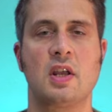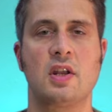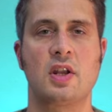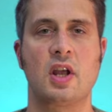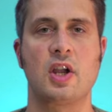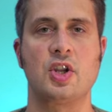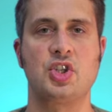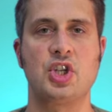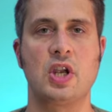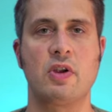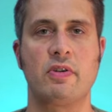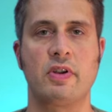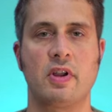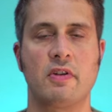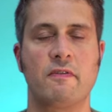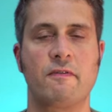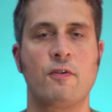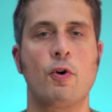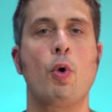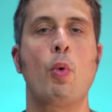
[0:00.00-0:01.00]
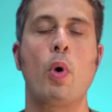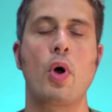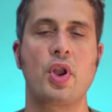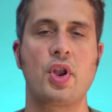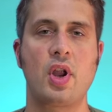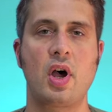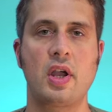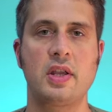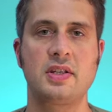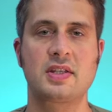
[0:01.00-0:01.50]
Nigerian
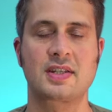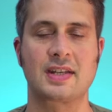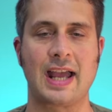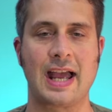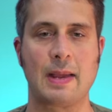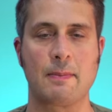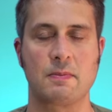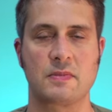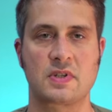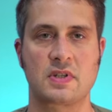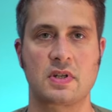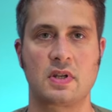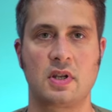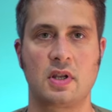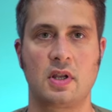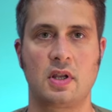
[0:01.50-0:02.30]
419 scams.